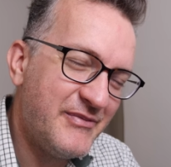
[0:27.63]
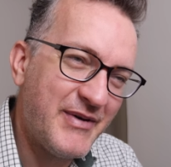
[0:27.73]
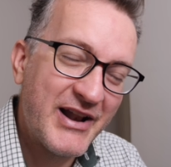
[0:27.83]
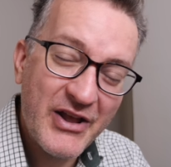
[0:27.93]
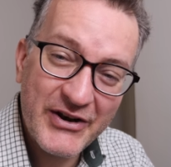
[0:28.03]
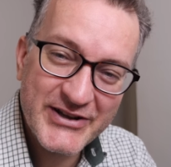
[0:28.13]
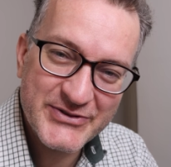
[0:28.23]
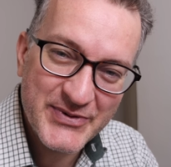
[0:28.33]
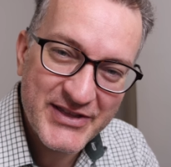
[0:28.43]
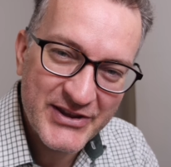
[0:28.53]

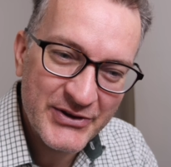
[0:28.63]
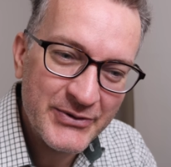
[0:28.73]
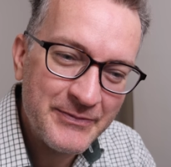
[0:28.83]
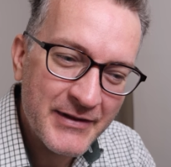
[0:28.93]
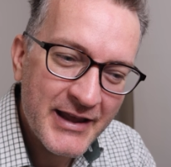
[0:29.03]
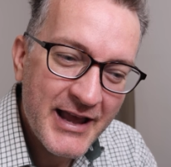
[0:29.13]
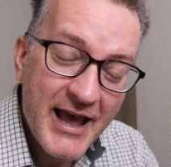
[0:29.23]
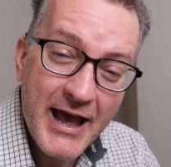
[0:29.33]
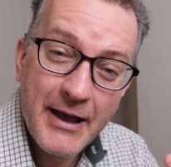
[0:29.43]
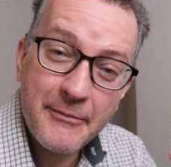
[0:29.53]
learnings with you.
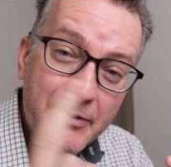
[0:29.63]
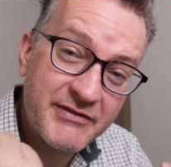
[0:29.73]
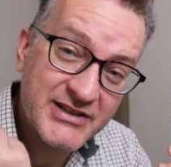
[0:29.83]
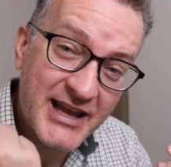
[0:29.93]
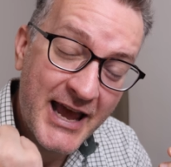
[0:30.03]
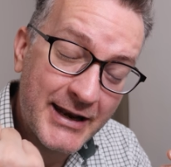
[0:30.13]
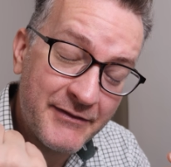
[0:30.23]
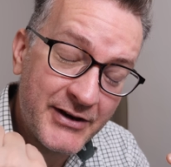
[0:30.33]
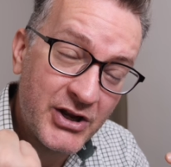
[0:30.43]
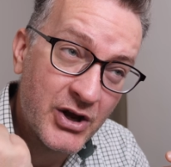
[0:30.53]
Previously, I had a
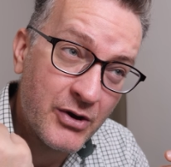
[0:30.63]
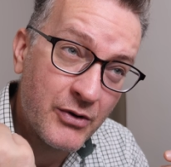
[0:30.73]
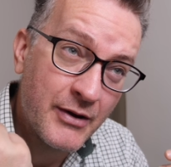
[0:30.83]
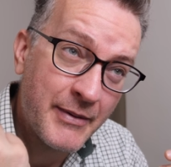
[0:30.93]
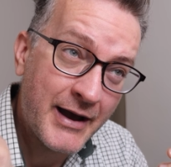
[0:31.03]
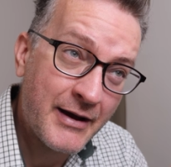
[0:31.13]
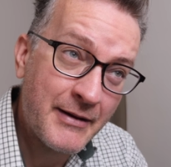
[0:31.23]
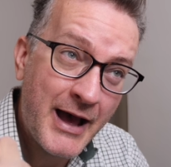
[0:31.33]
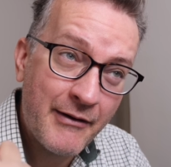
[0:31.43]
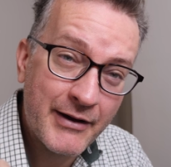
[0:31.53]
video
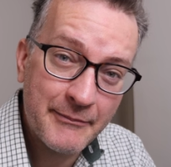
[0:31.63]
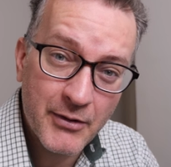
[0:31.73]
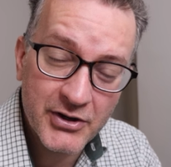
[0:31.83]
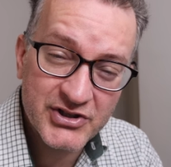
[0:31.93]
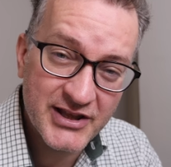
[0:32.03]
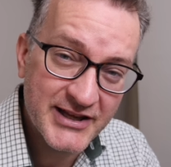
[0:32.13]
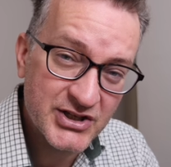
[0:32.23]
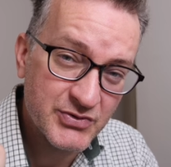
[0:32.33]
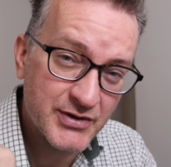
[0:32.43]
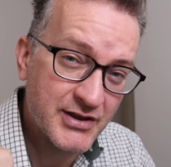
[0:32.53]
about how I monitor
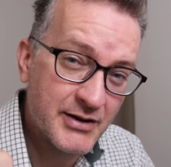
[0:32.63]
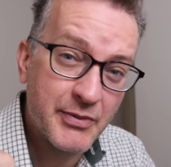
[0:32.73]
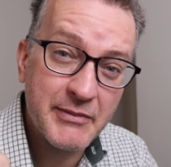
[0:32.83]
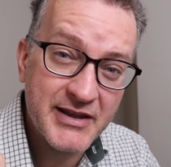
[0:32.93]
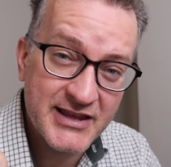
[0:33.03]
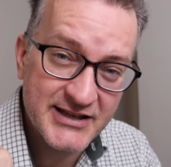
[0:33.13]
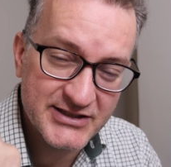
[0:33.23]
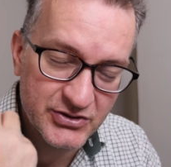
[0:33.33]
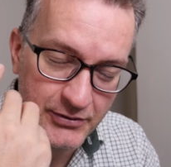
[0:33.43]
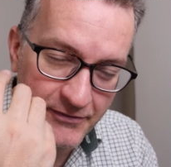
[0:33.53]
things with
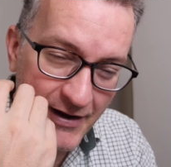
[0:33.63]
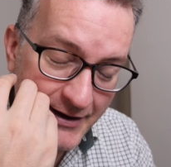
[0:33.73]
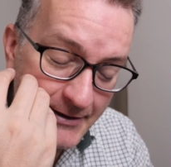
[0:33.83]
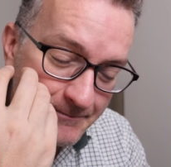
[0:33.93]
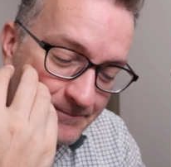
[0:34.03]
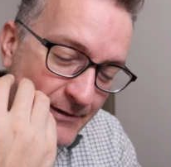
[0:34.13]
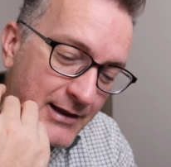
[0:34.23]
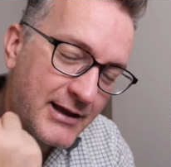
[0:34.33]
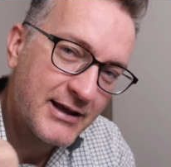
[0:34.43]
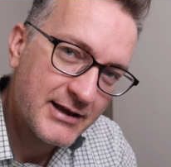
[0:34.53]
Prometheus and Grafana,
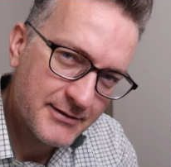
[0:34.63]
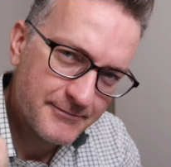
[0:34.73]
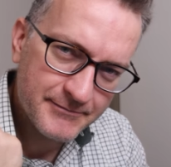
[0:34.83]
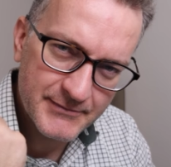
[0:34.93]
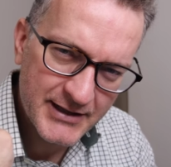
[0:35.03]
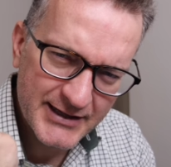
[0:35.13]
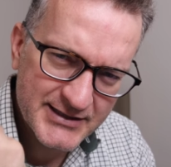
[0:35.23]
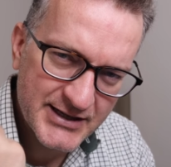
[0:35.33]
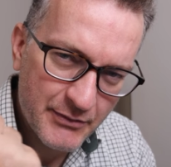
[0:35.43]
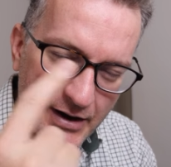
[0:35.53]
link
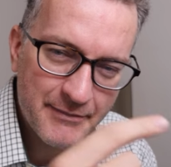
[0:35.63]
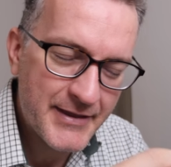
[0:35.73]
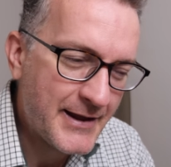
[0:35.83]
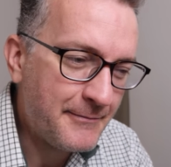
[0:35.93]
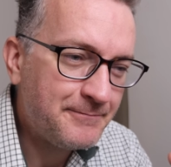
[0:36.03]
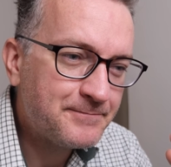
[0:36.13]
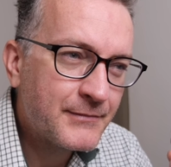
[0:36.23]
somewhere up there.